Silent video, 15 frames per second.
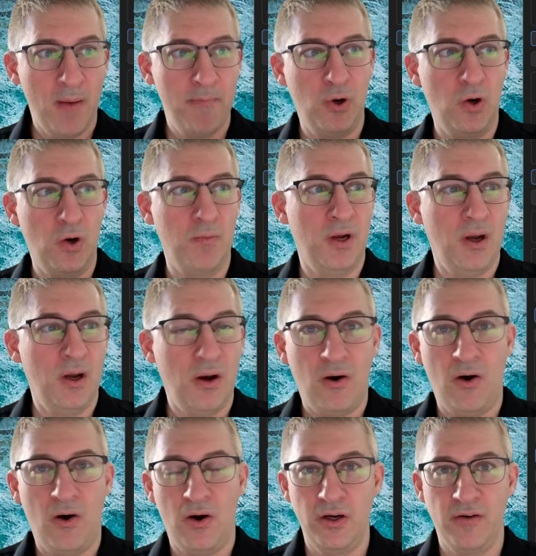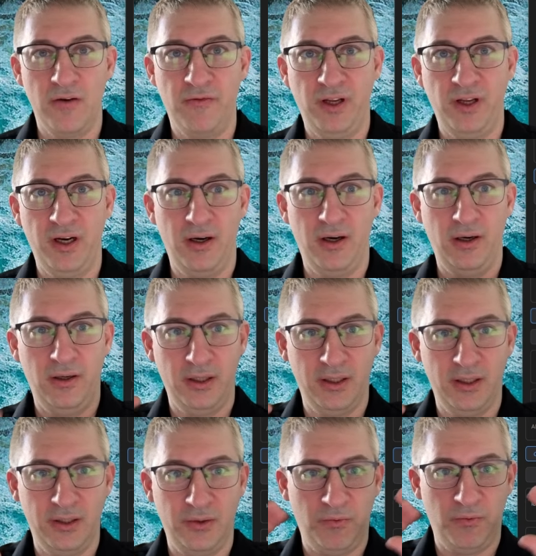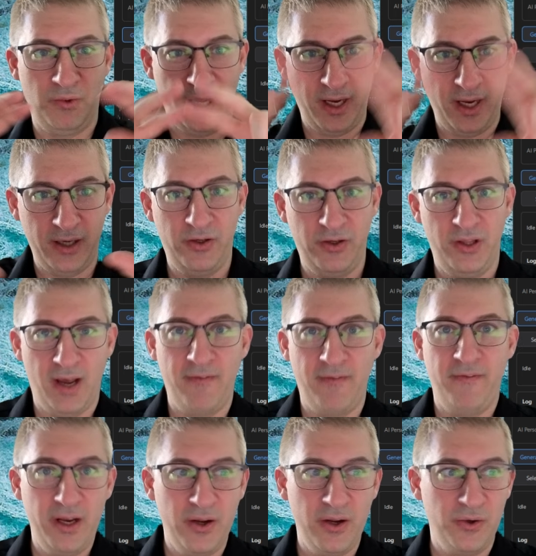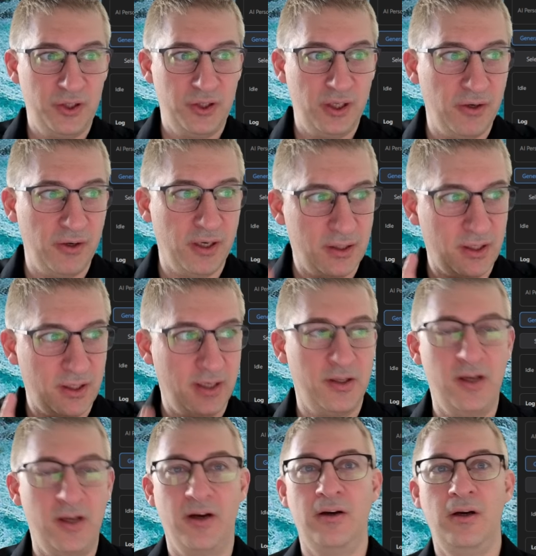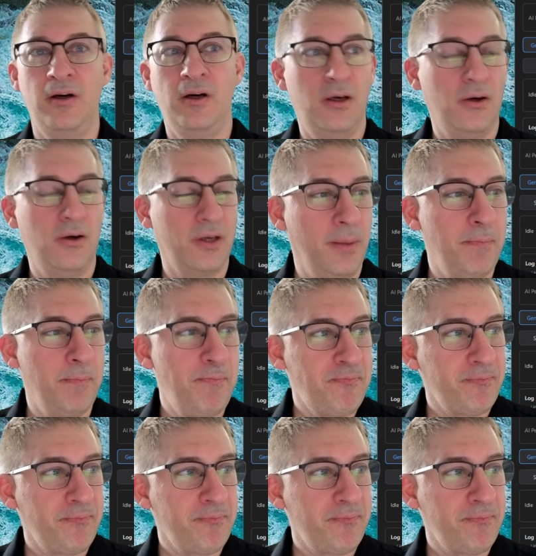Boom. All your flare is related to that video series is there. Okay.